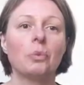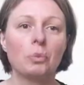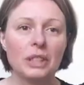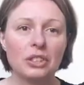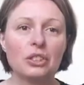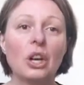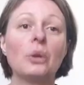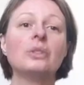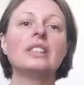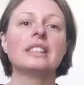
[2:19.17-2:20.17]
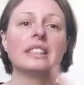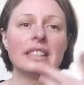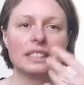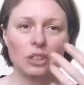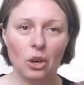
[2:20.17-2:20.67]
we know that there
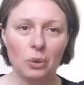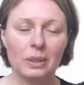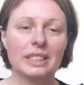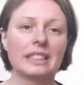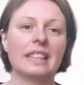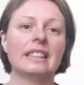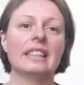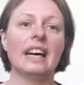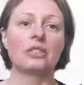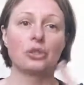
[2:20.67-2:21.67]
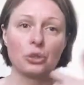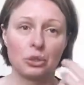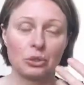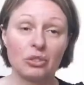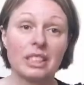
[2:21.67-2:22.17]
is always a
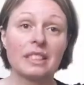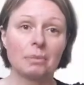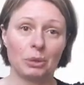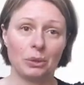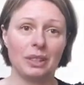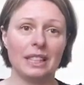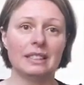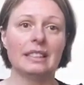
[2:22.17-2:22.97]
natural rhythm to it,